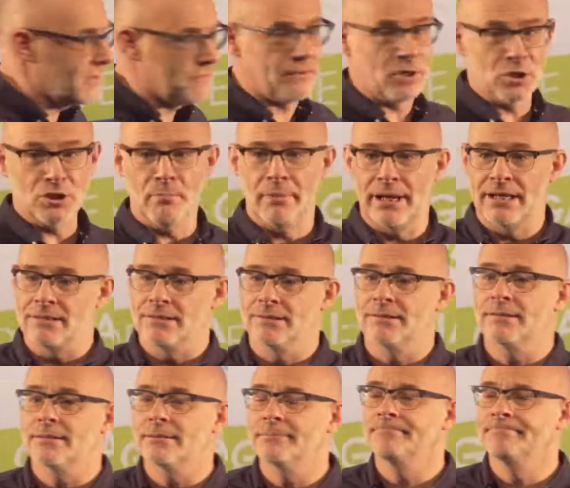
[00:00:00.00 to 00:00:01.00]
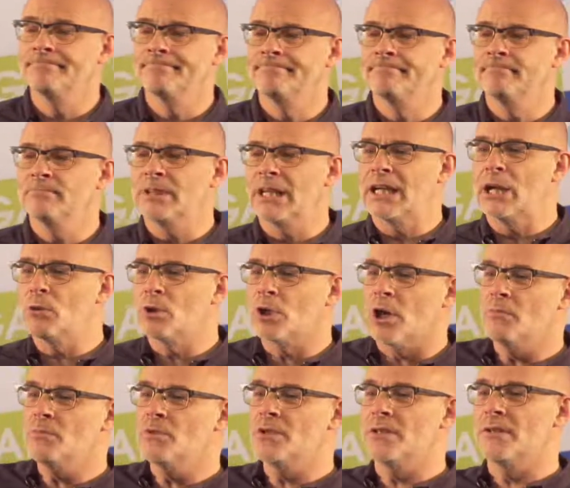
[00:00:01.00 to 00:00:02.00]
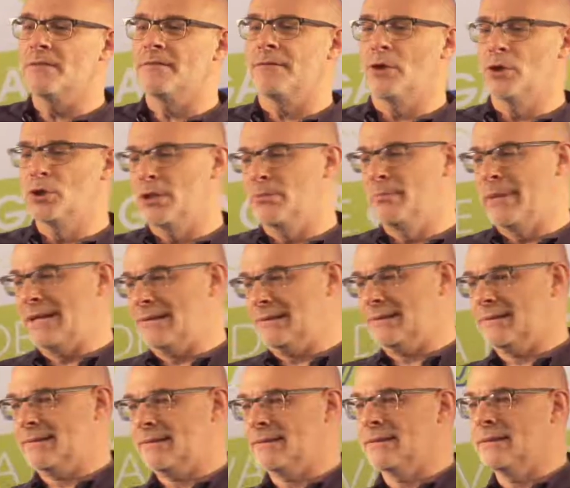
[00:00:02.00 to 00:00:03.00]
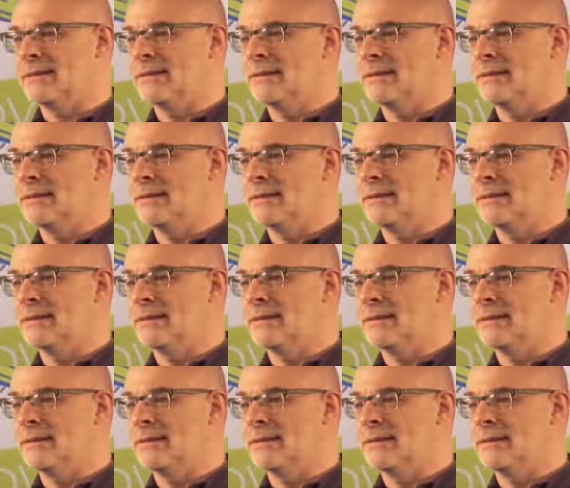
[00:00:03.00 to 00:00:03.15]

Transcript: fundamentals. And I will come to the fundamentals